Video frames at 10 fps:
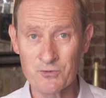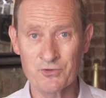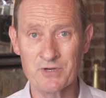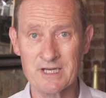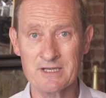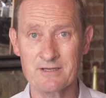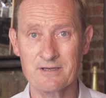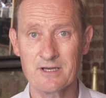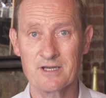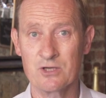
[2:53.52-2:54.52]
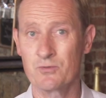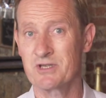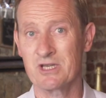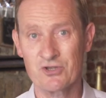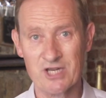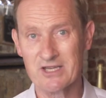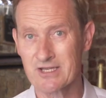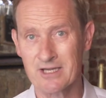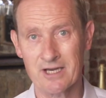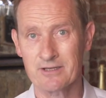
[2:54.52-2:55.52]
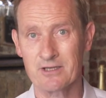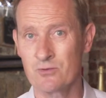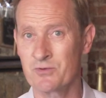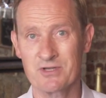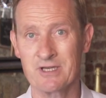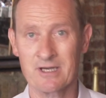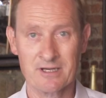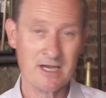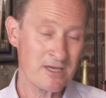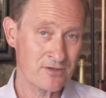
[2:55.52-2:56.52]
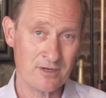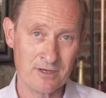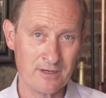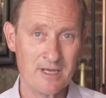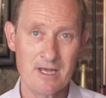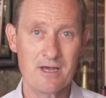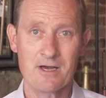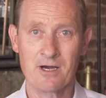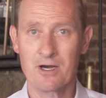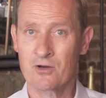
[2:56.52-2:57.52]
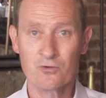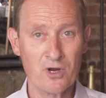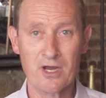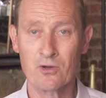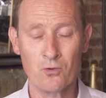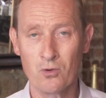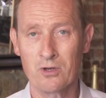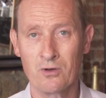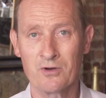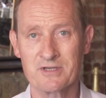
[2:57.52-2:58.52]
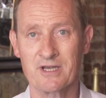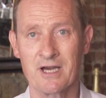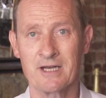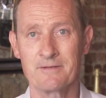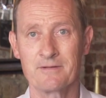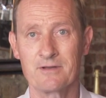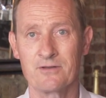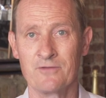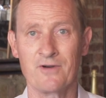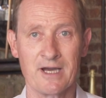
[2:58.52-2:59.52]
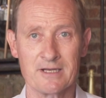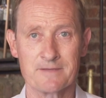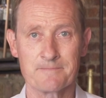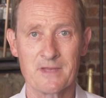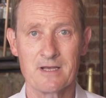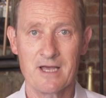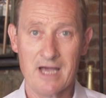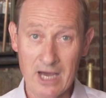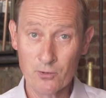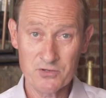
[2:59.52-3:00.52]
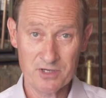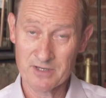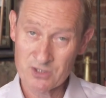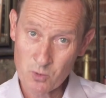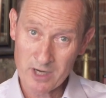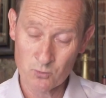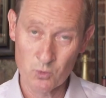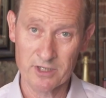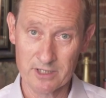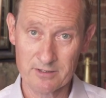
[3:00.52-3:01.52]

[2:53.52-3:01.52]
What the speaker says: trees. You will see chestnut. You will see acacia growing all alongside the vines. And also it's quite wooded.